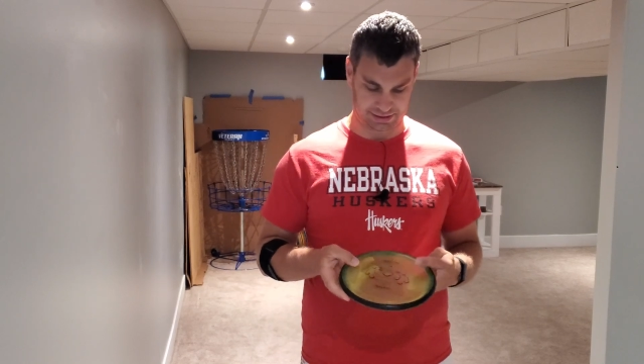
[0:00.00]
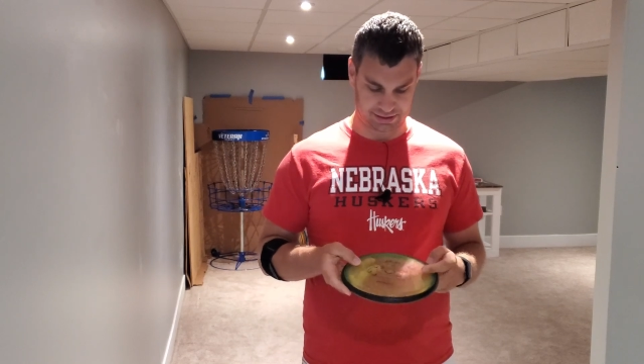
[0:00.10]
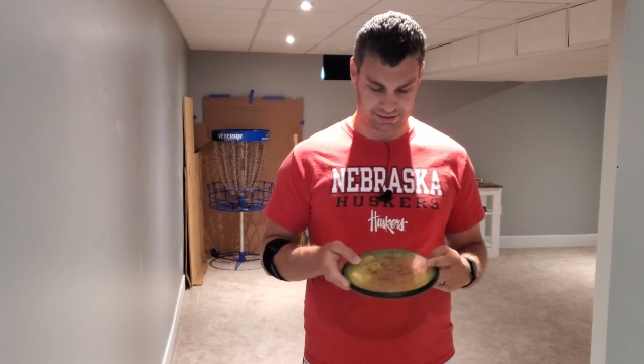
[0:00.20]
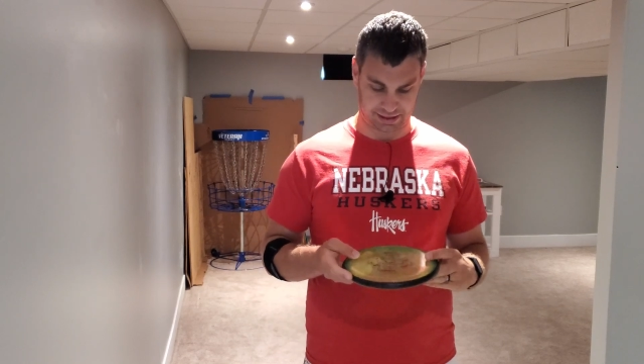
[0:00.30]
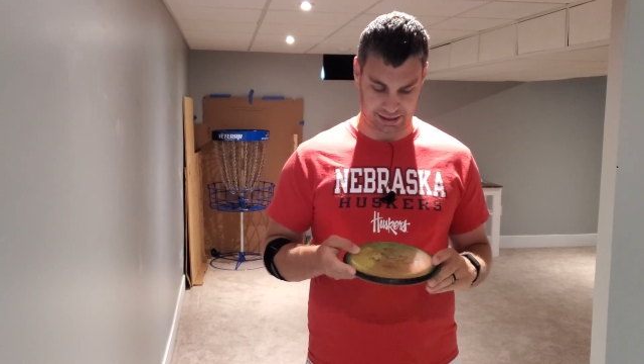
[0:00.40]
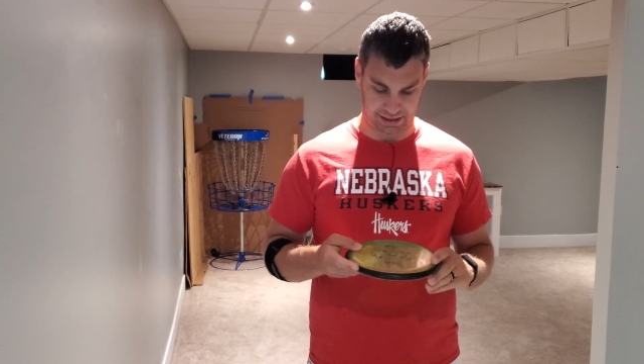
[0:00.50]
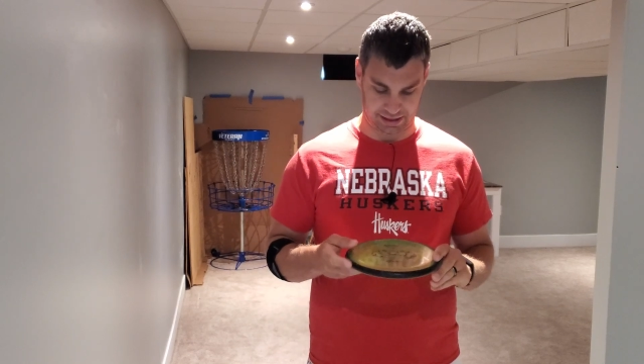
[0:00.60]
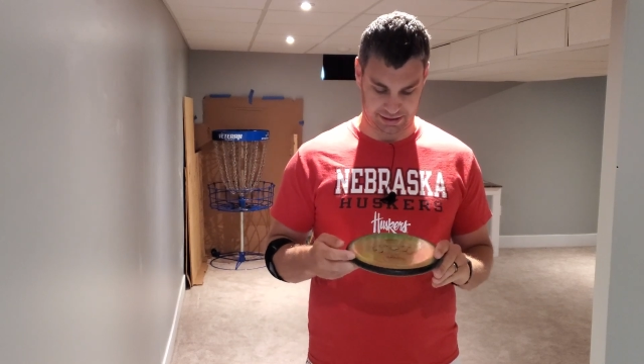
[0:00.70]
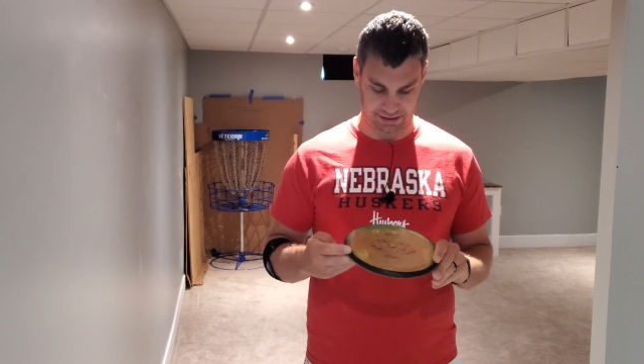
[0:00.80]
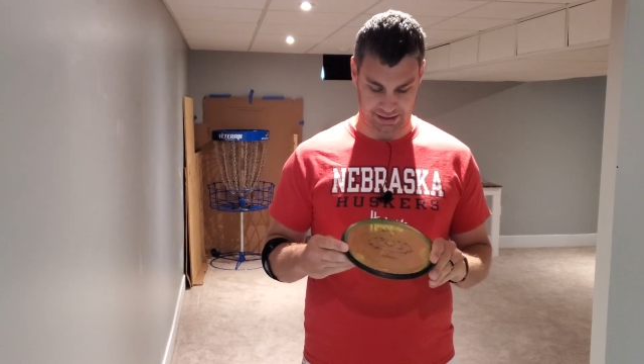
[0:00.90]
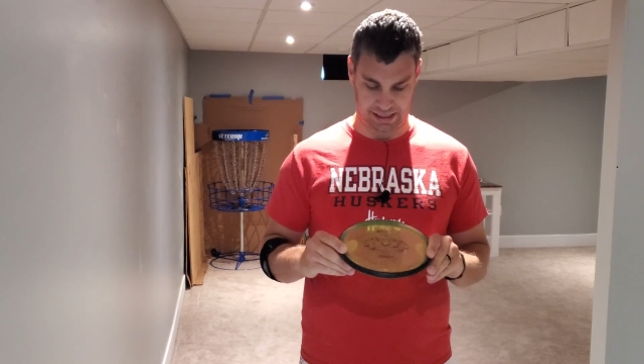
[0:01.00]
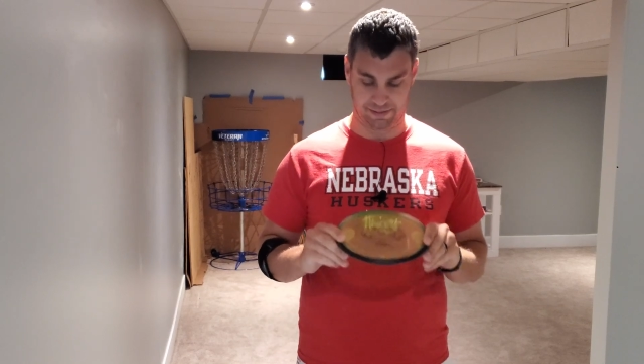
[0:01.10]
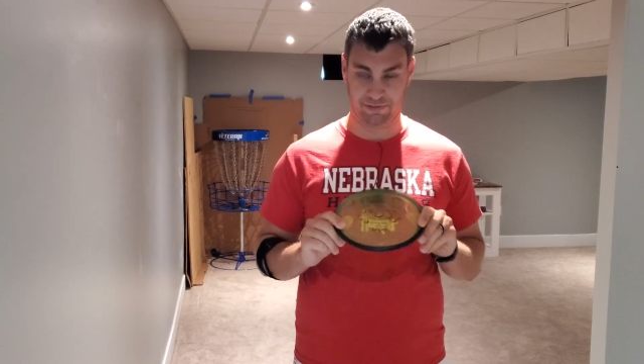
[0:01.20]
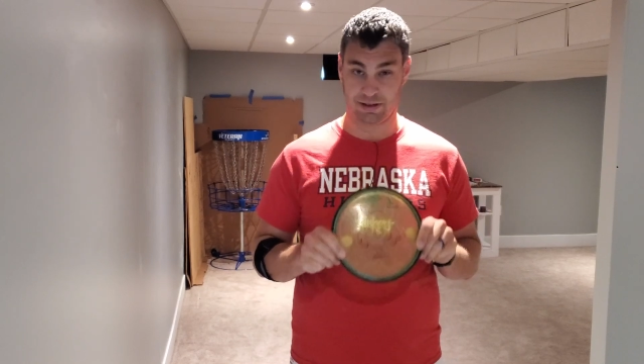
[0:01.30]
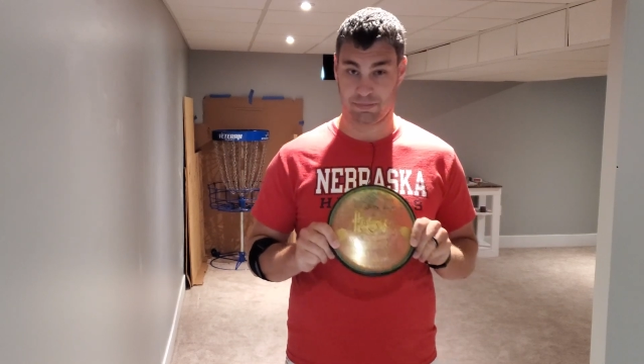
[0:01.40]
This is a
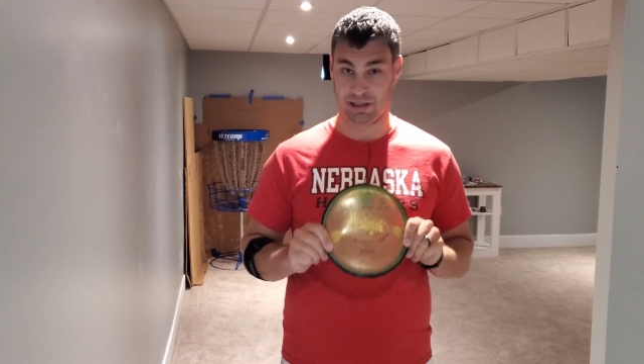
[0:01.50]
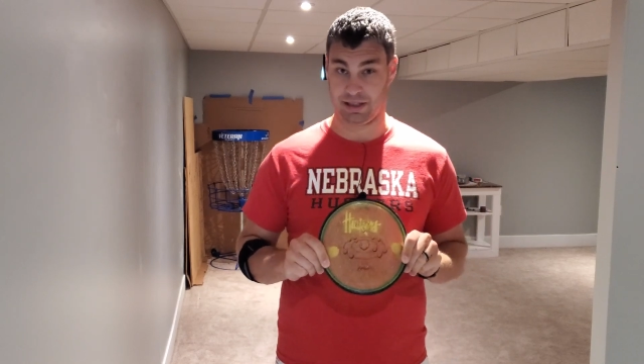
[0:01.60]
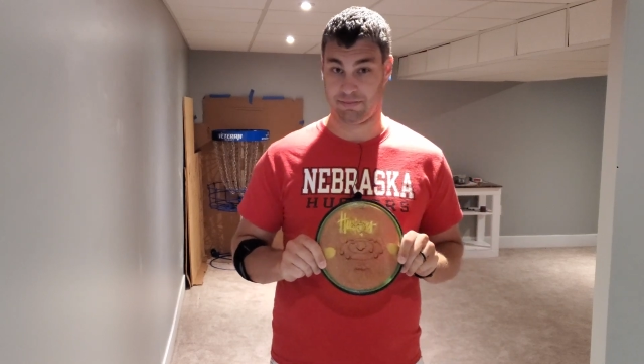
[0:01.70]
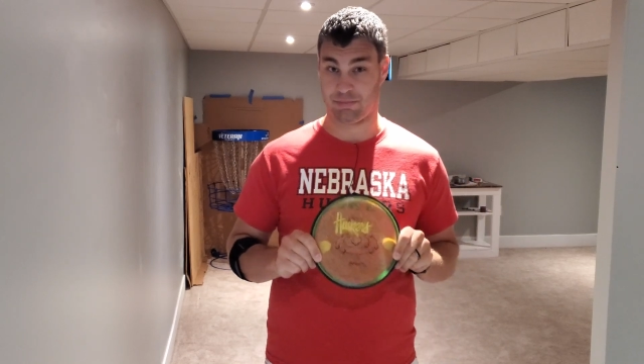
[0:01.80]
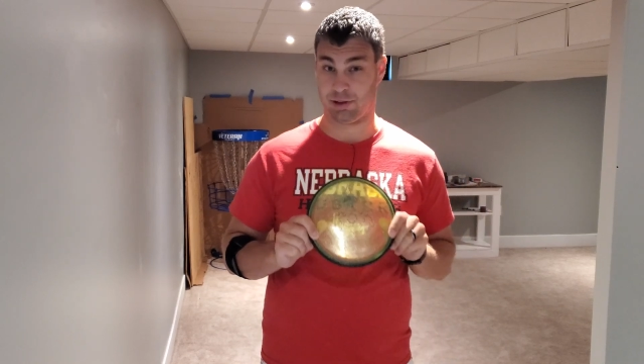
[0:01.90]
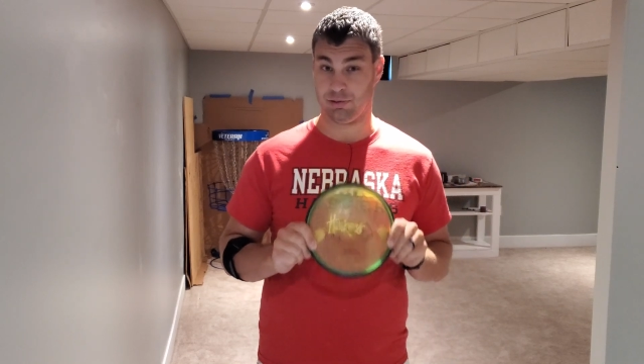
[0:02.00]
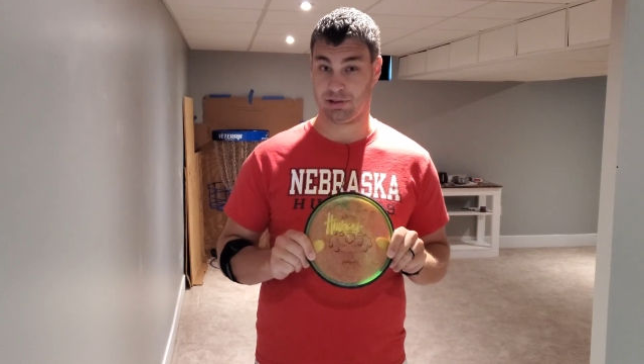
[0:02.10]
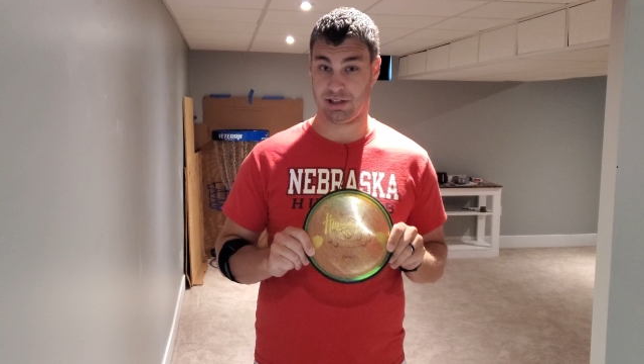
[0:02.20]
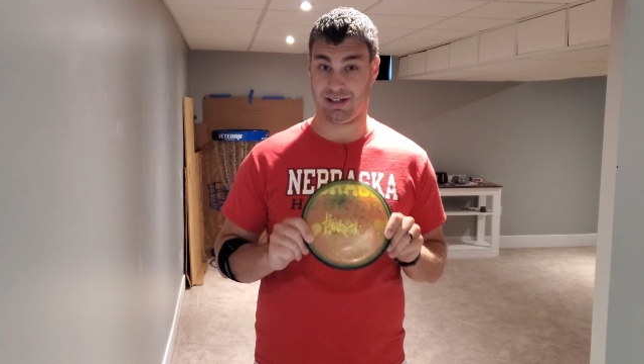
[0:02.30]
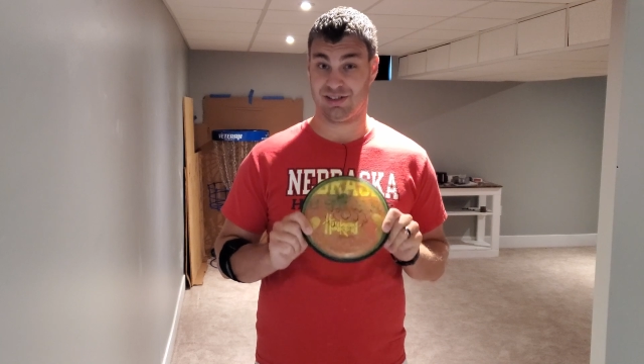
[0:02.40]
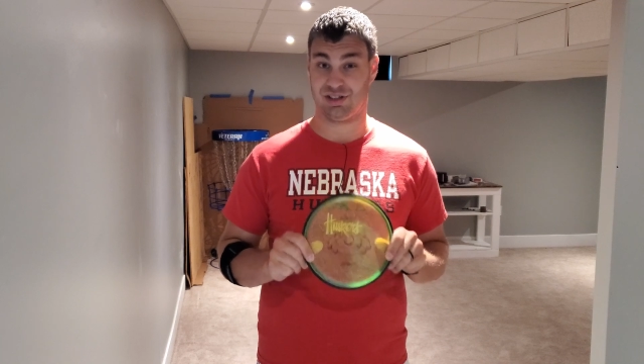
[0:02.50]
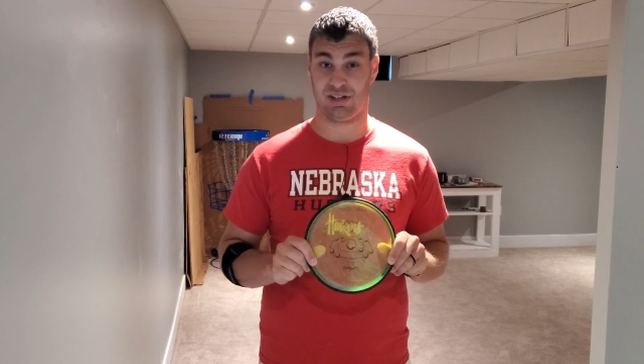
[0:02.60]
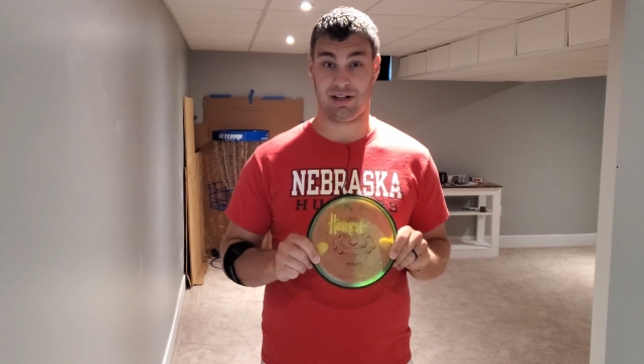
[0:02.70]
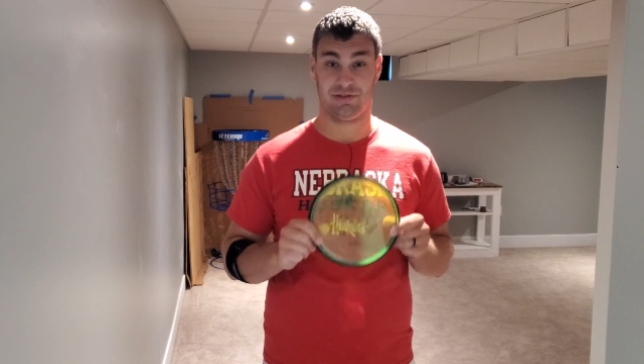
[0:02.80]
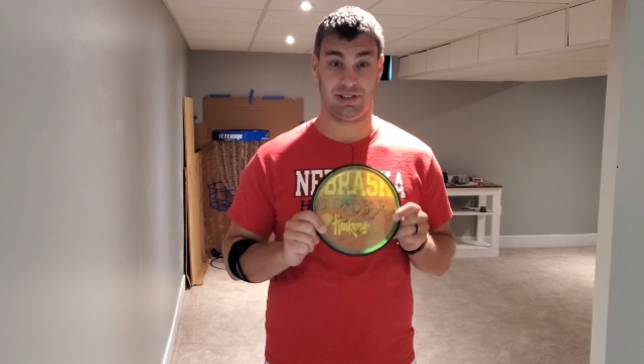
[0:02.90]
MVP Proton
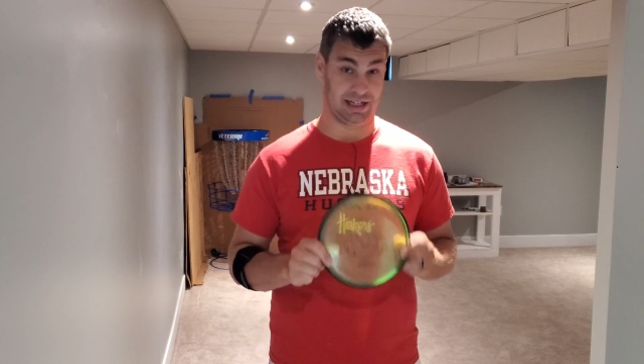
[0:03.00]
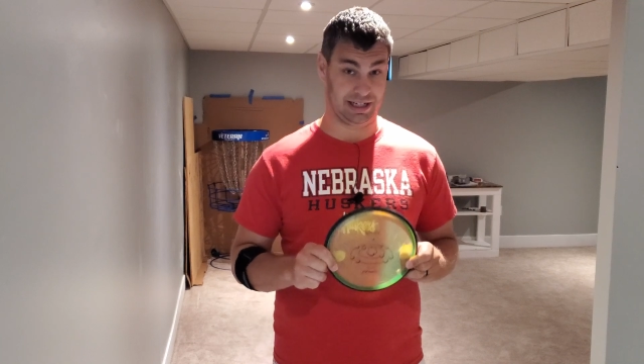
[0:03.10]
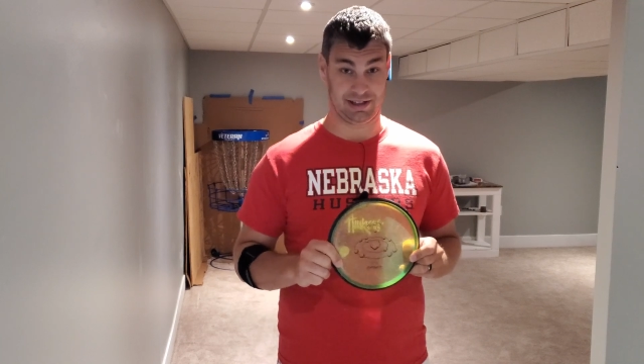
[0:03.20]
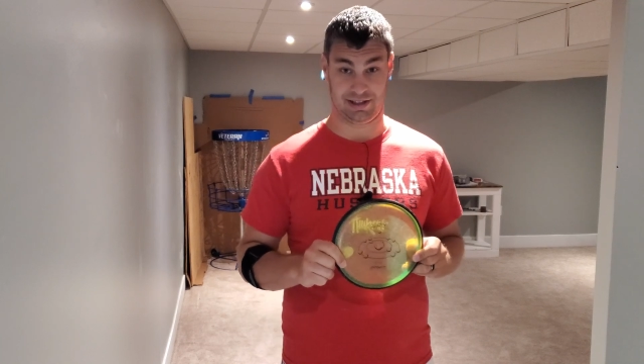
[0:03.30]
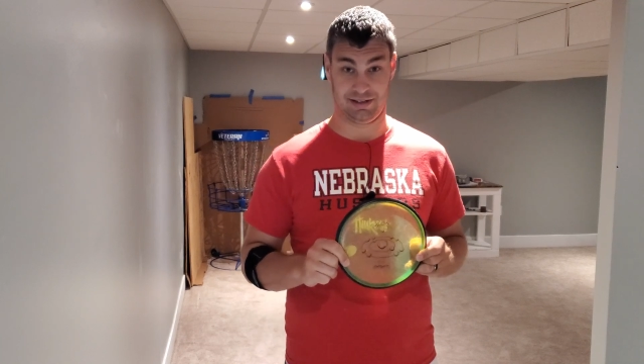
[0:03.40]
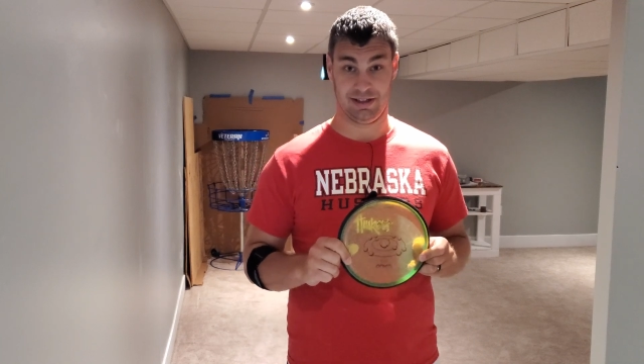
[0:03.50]
Soft Ion.